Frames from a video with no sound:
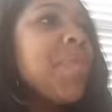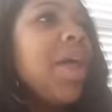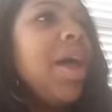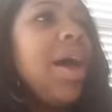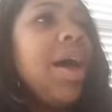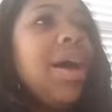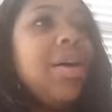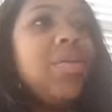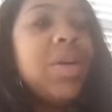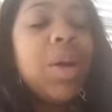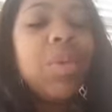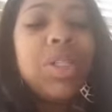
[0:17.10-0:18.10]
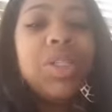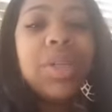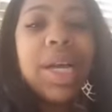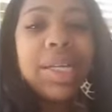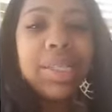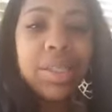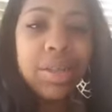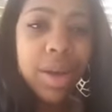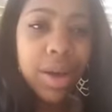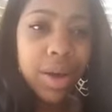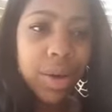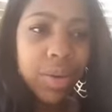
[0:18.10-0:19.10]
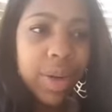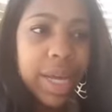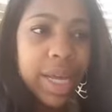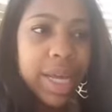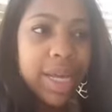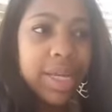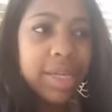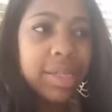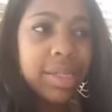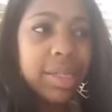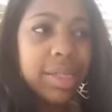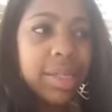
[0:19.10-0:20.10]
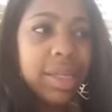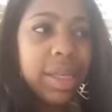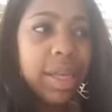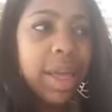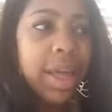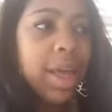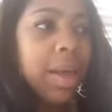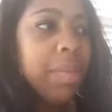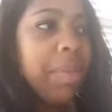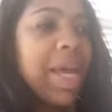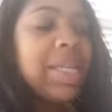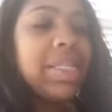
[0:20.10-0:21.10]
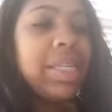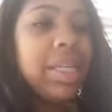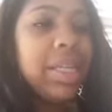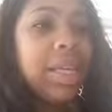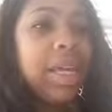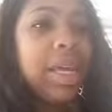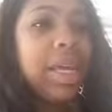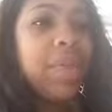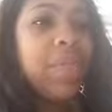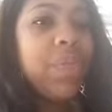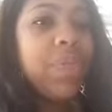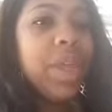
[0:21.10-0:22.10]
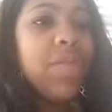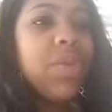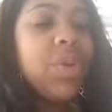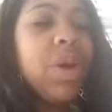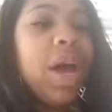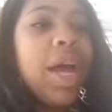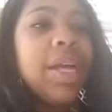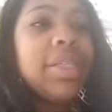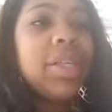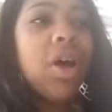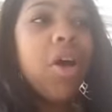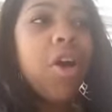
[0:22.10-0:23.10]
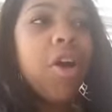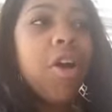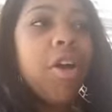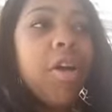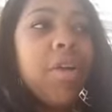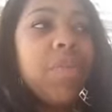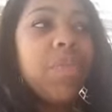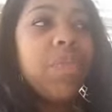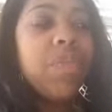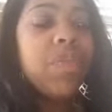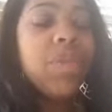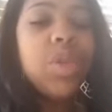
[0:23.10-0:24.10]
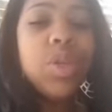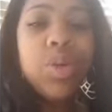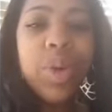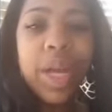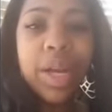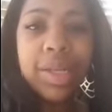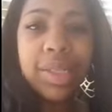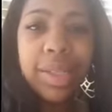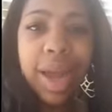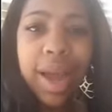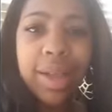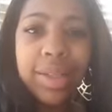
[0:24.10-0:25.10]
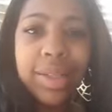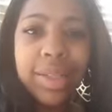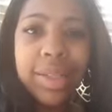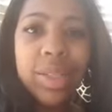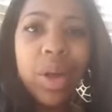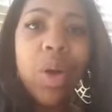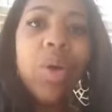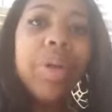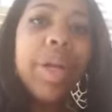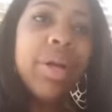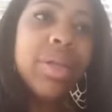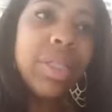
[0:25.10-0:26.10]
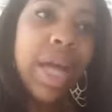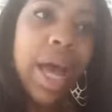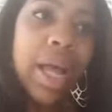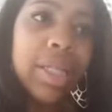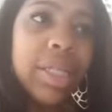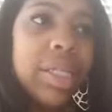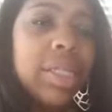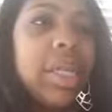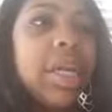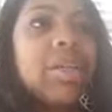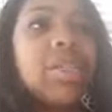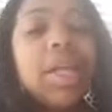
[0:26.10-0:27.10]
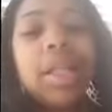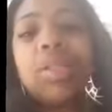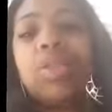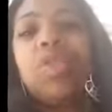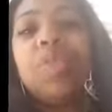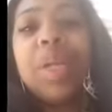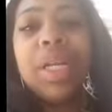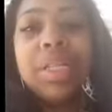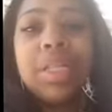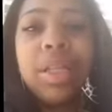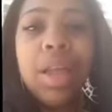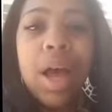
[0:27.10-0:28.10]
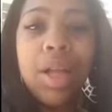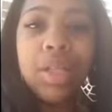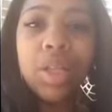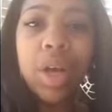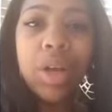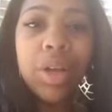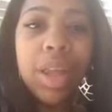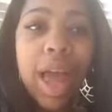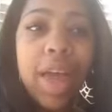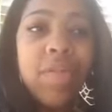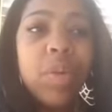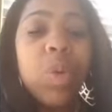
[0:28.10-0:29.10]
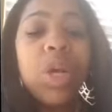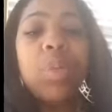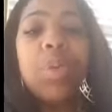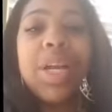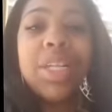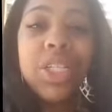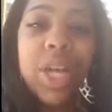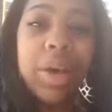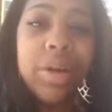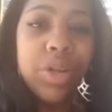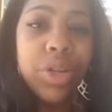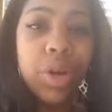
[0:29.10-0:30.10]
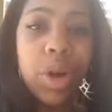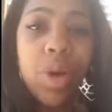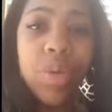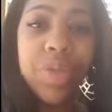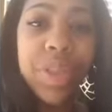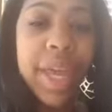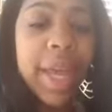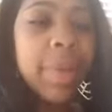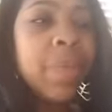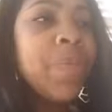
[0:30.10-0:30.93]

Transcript: What I want you guys to know is basically if you guys are new hairstylists, old hairstylists, hairstylists who've been in salons all your life and want to branch out into your own thing,